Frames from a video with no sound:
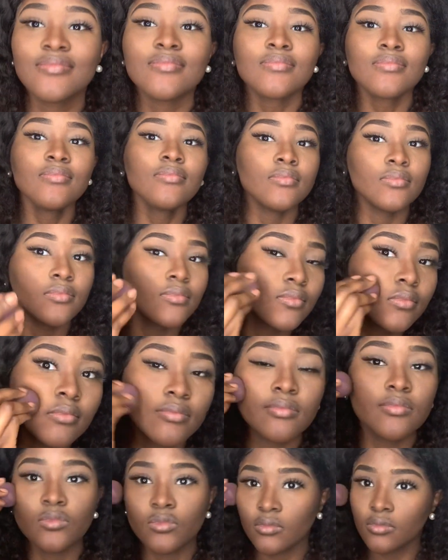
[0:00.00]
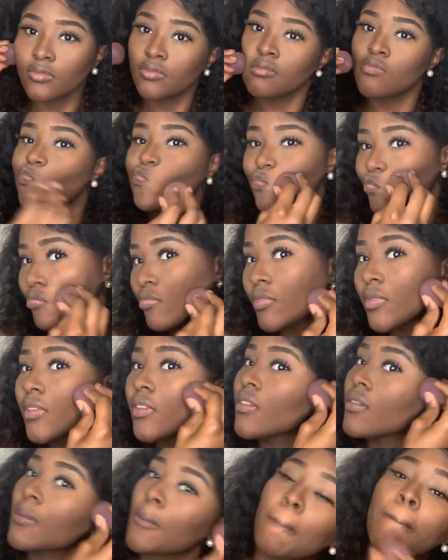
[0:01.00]
But I want to be sure
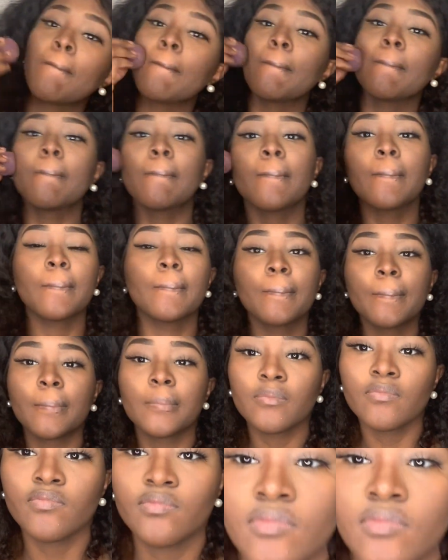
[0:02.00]
and make sure it's well blended.